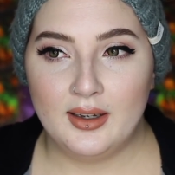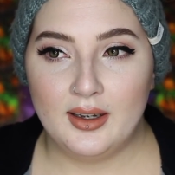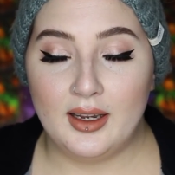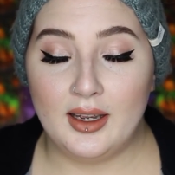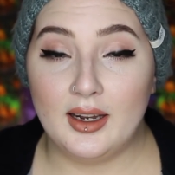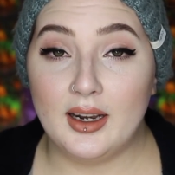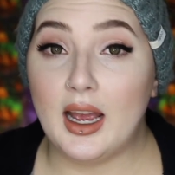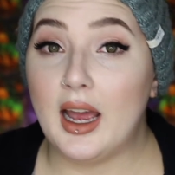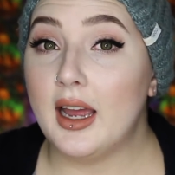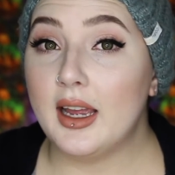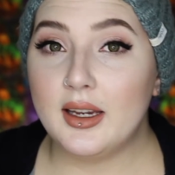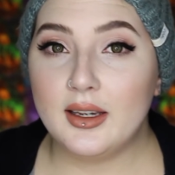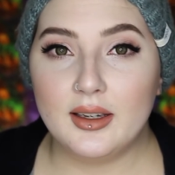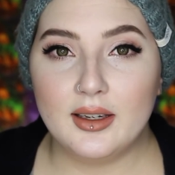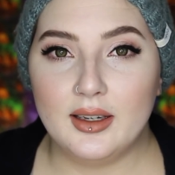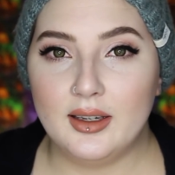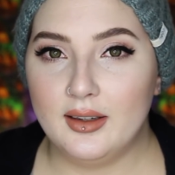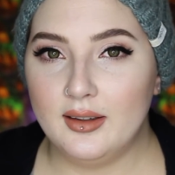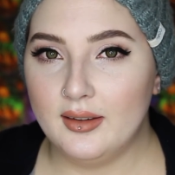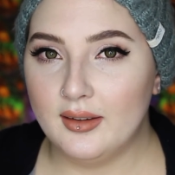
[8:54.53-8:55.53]
and
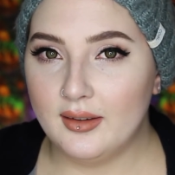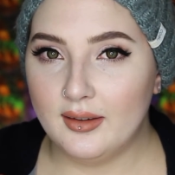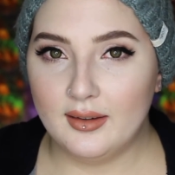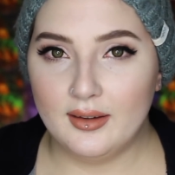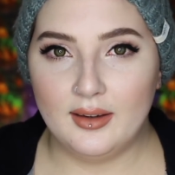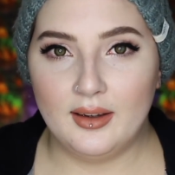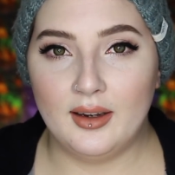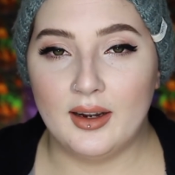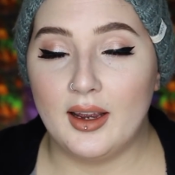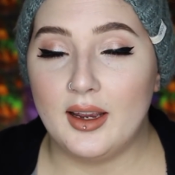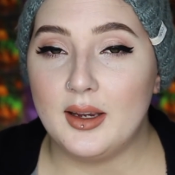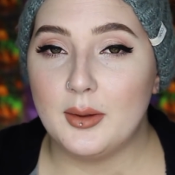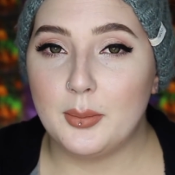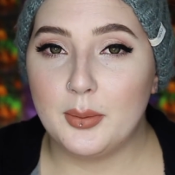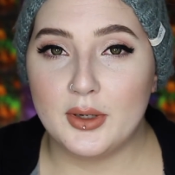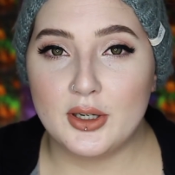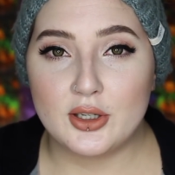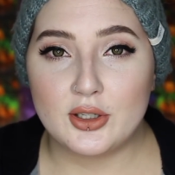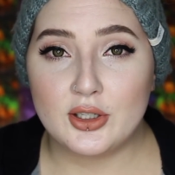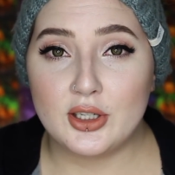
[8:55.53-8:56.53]
I
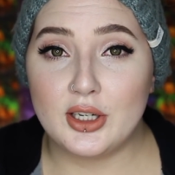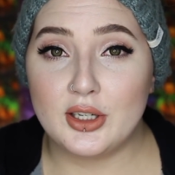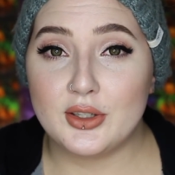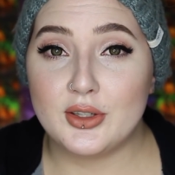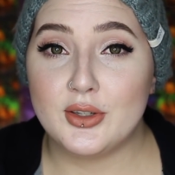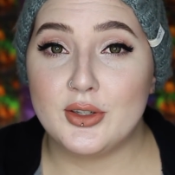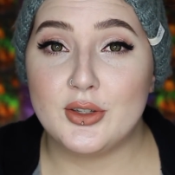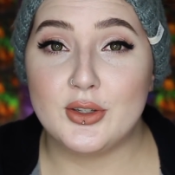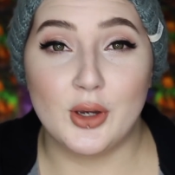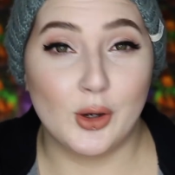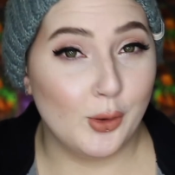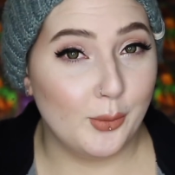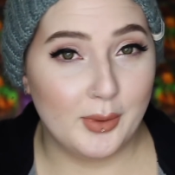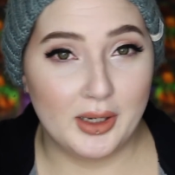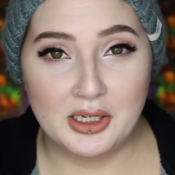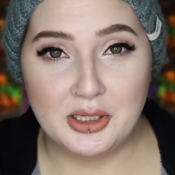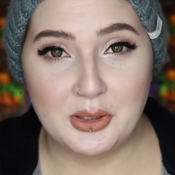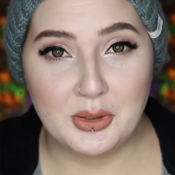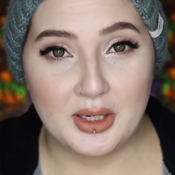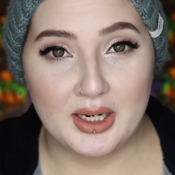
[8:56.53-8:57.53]
appreciate so
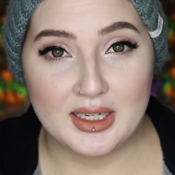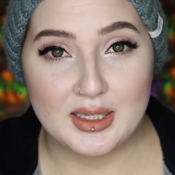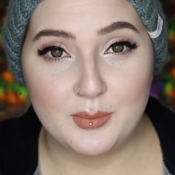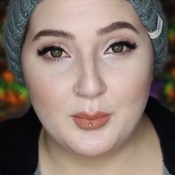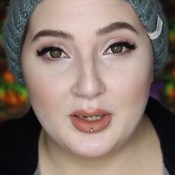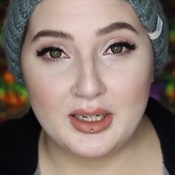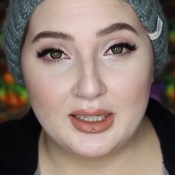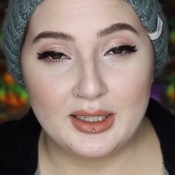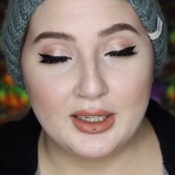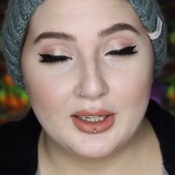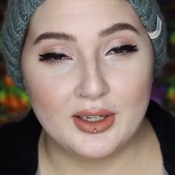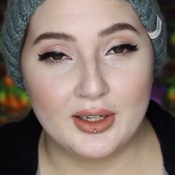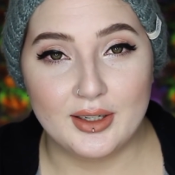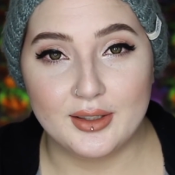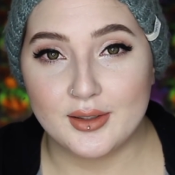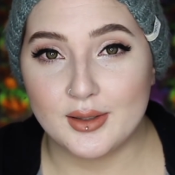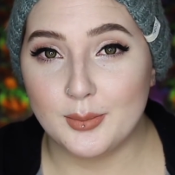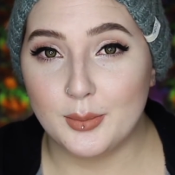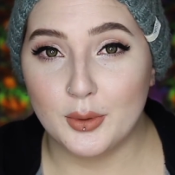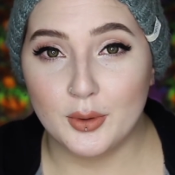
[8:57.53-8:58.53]
much you guys being here
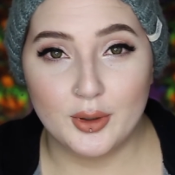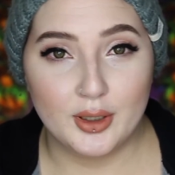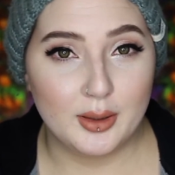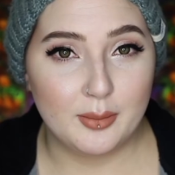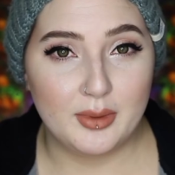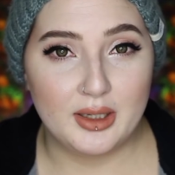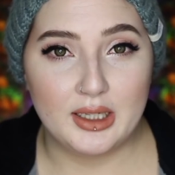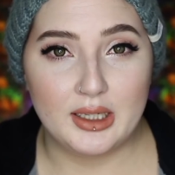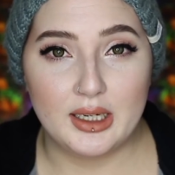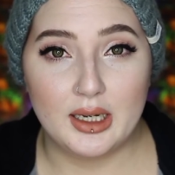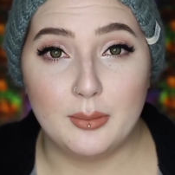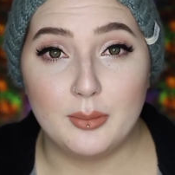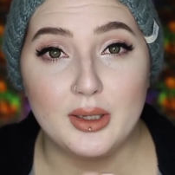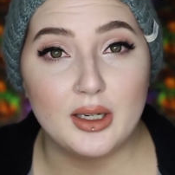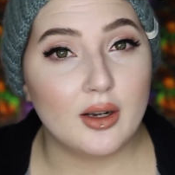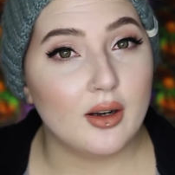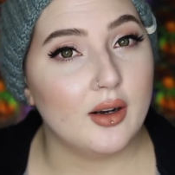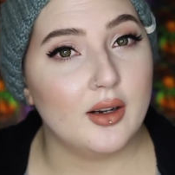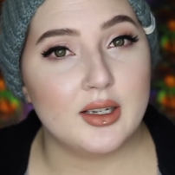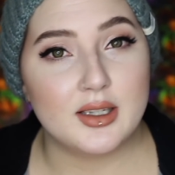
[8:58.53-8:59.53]
and supporting me and
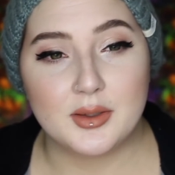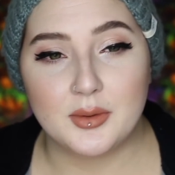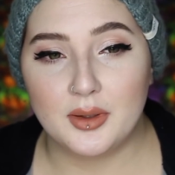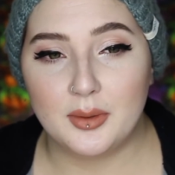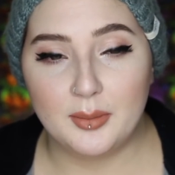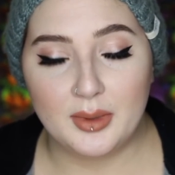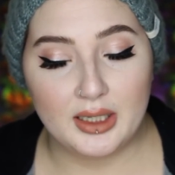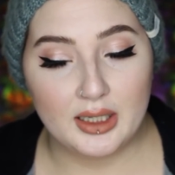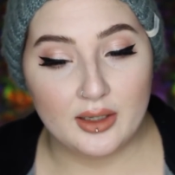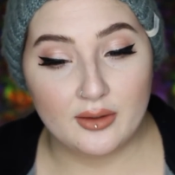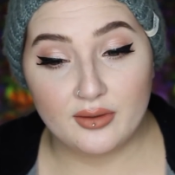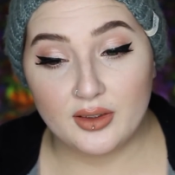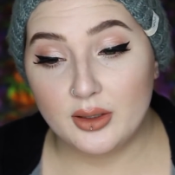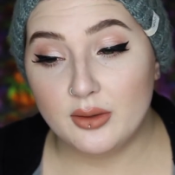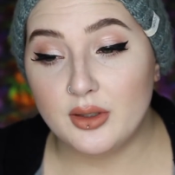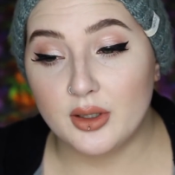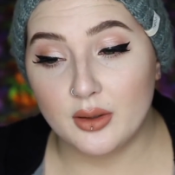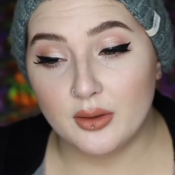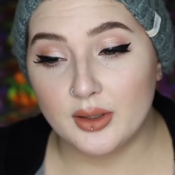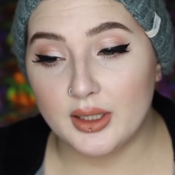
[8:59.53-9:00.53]
being honest with me. If
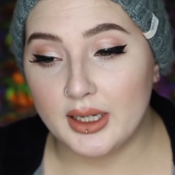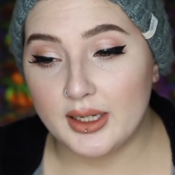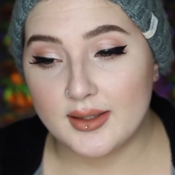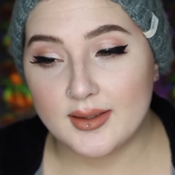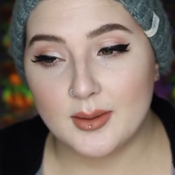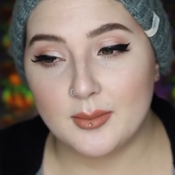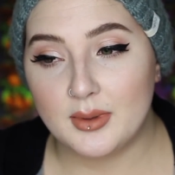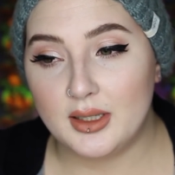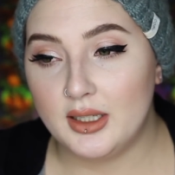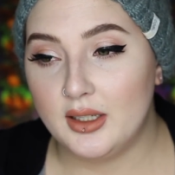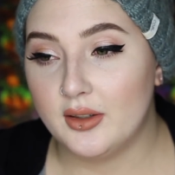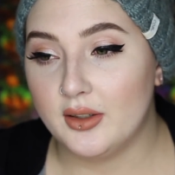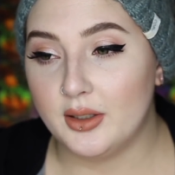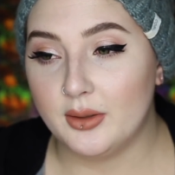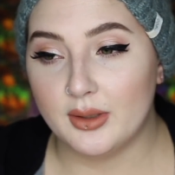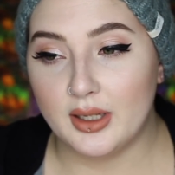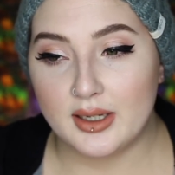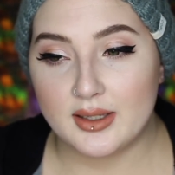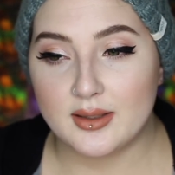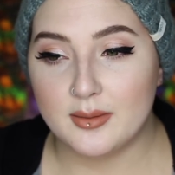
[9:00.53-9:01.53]
you don't like something or
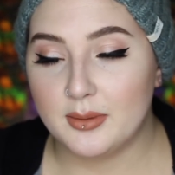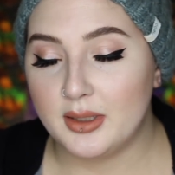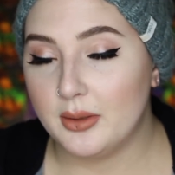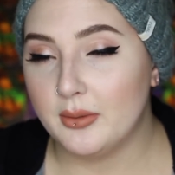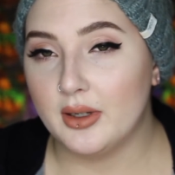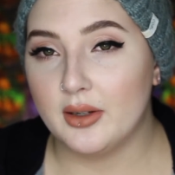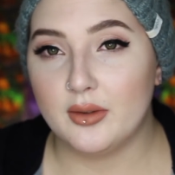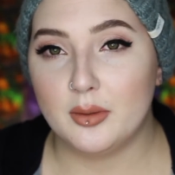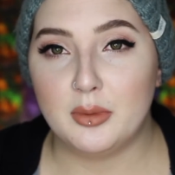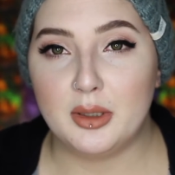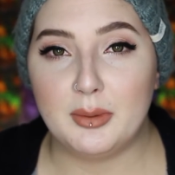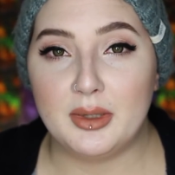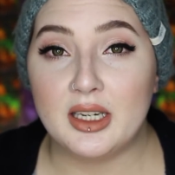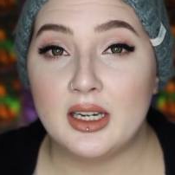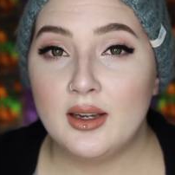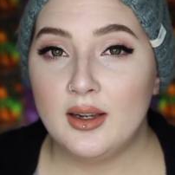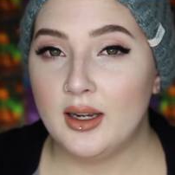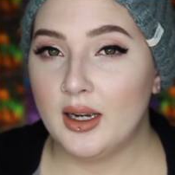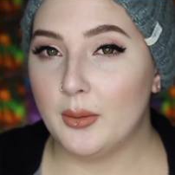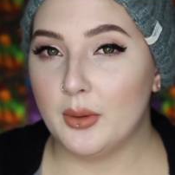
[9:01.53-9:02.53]
you like something, whatever,
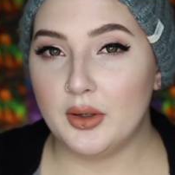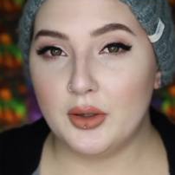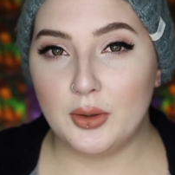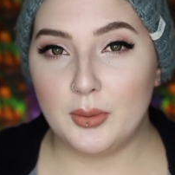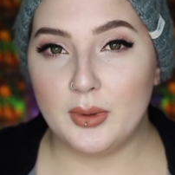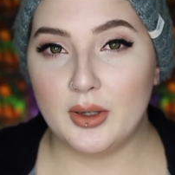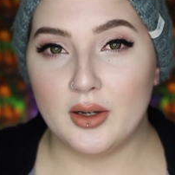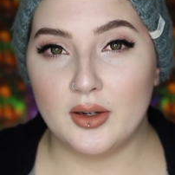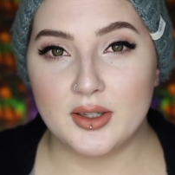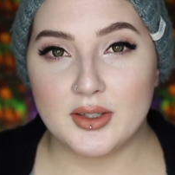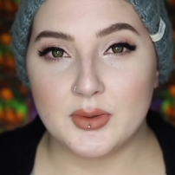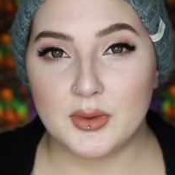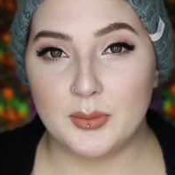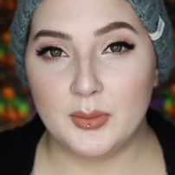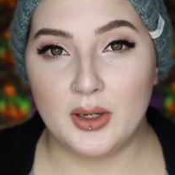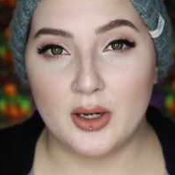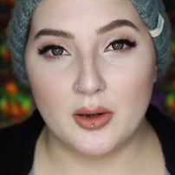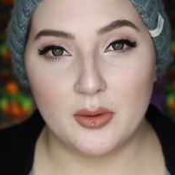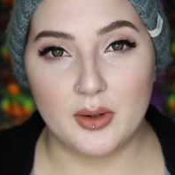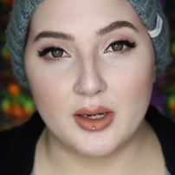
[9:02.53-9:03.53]
maybe, I want you to be honest with
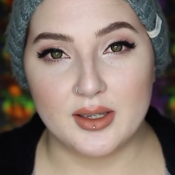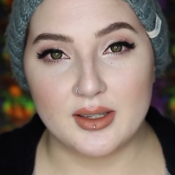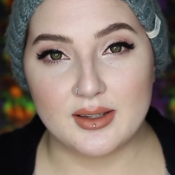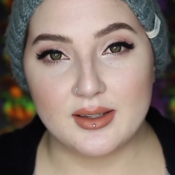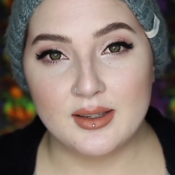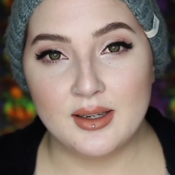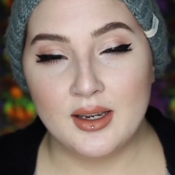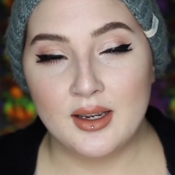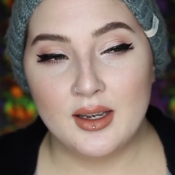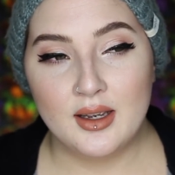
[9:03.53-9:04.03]
me always.